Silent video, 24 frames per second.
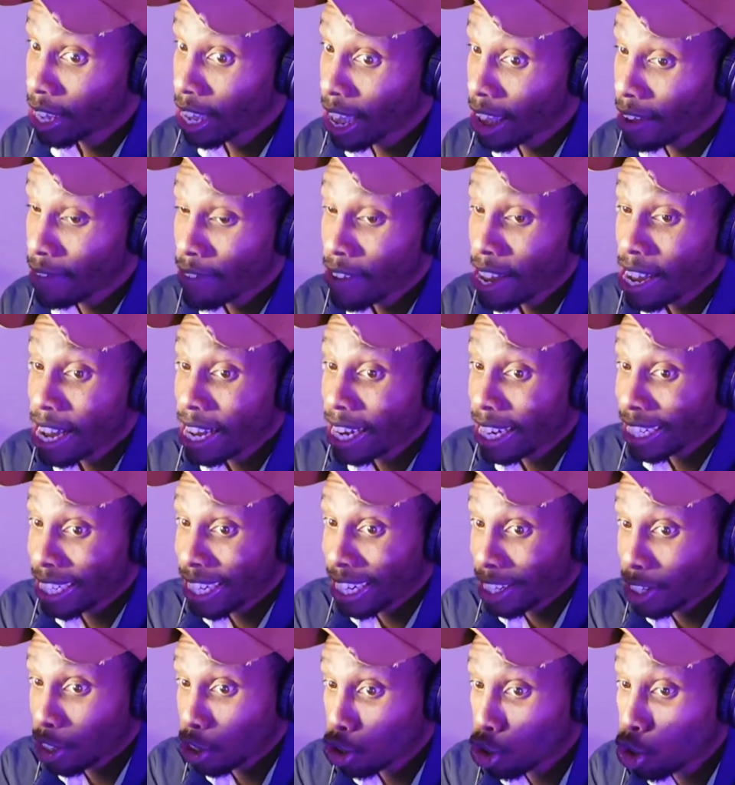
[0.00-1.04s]
If he could have
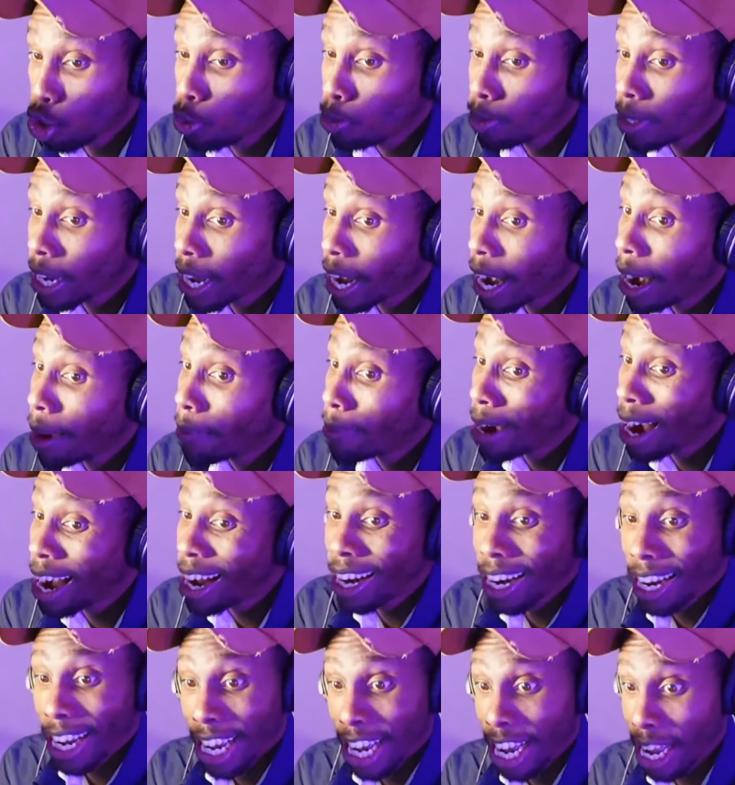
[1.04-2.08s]
just scooped it up
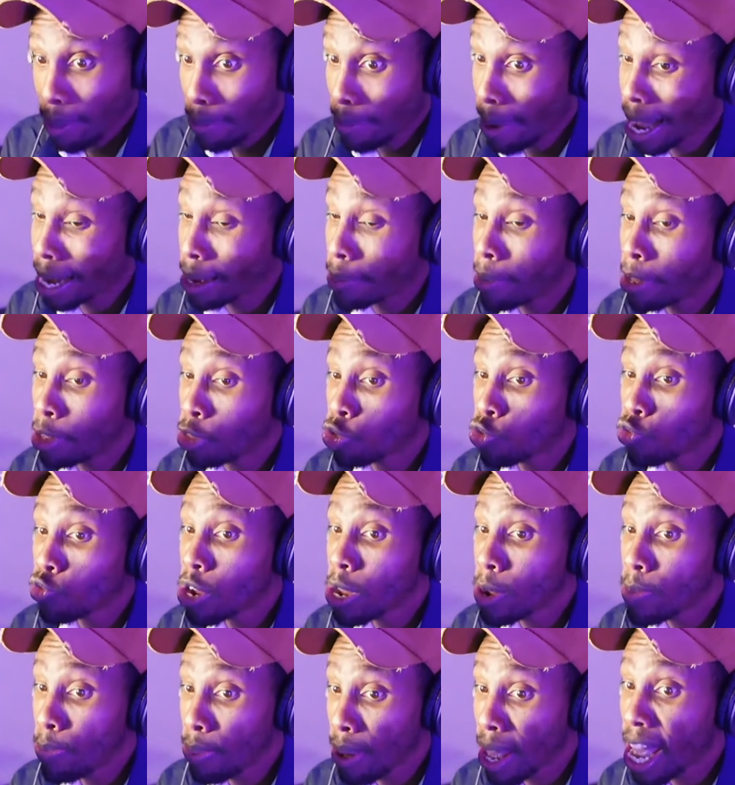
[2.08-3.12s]
on it, it might have been
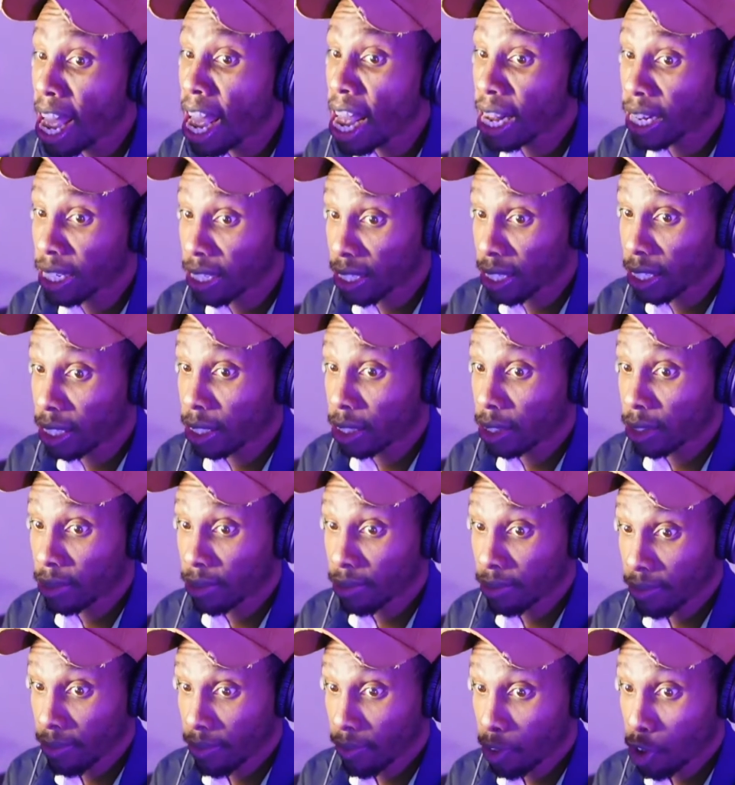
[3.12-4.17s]
3 picks
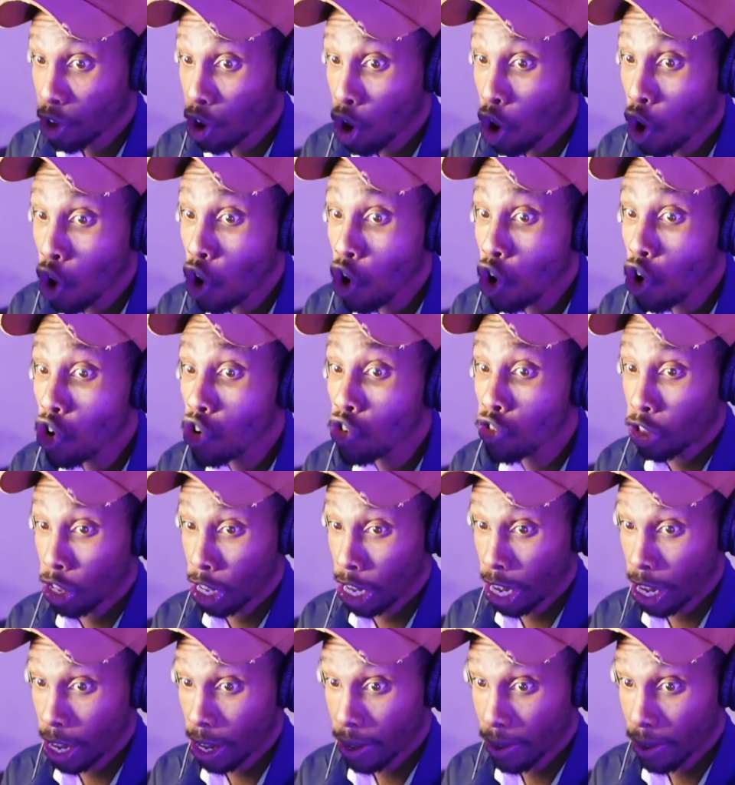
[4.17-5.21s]
early.